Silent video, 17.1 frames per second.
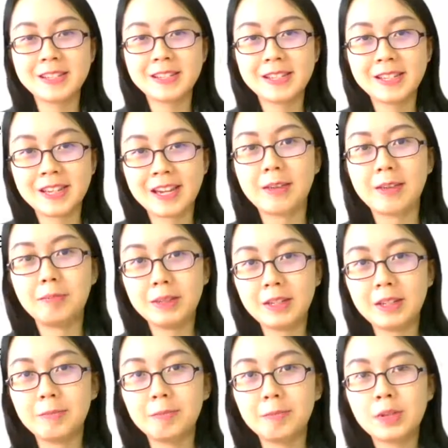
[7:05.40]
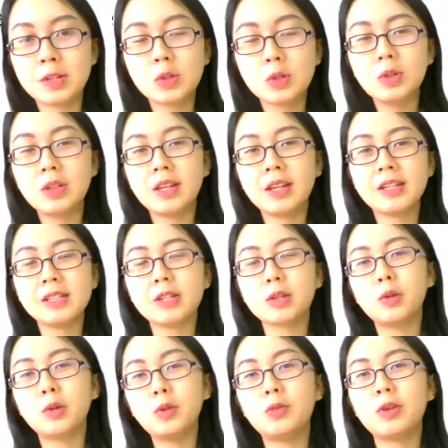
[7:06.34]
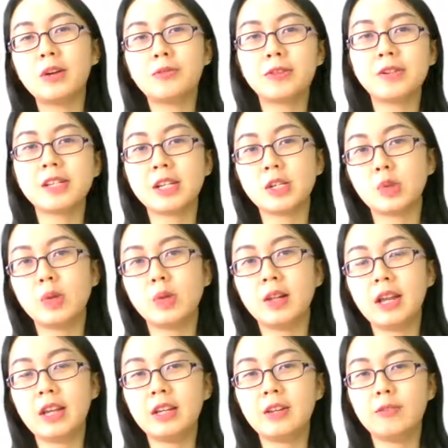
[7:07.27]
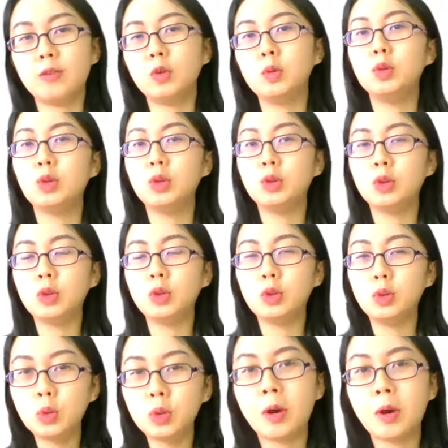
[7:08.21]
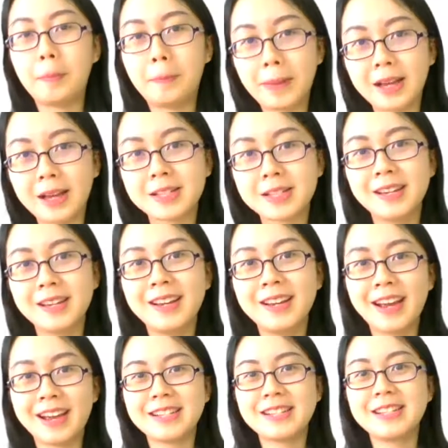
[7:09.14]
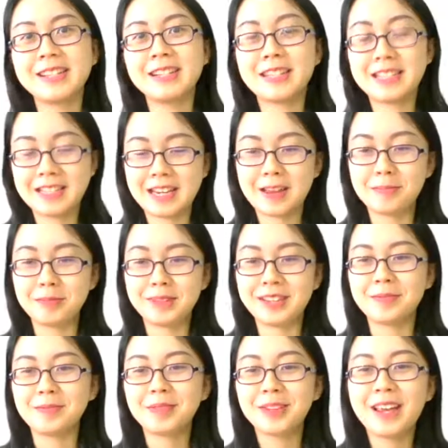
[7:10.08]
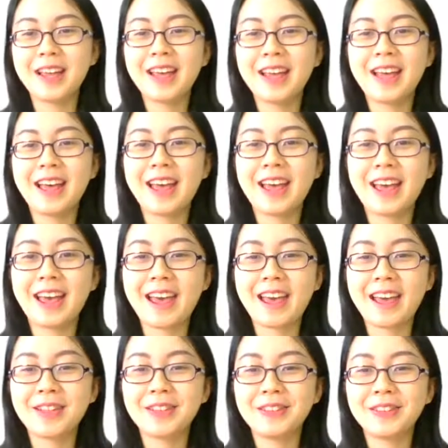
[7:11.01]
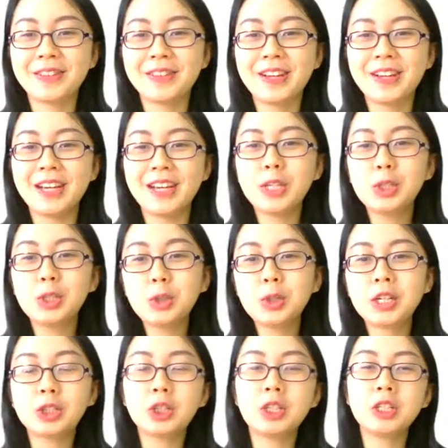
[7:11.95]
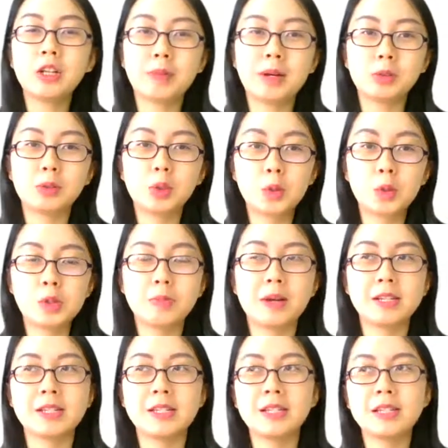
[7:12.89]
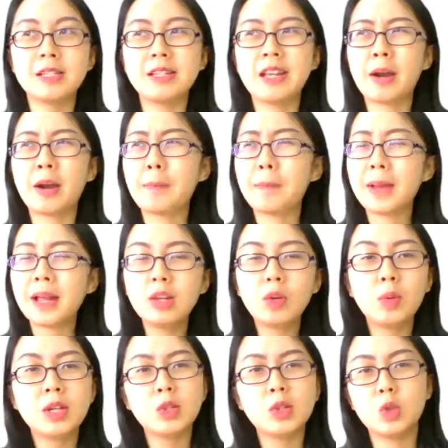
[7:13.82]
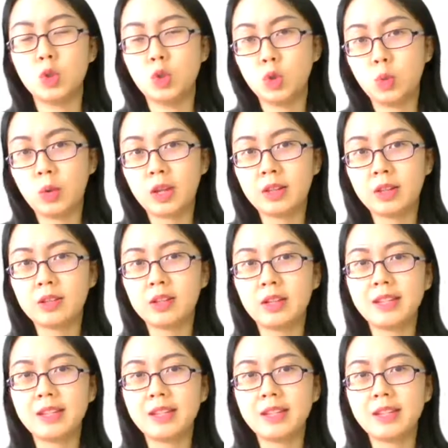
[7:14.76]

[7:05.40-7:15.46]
TMD. So it's a good reference as well if you do your best as a TMD. And introduction about Toastmasters, there are many ways to do it.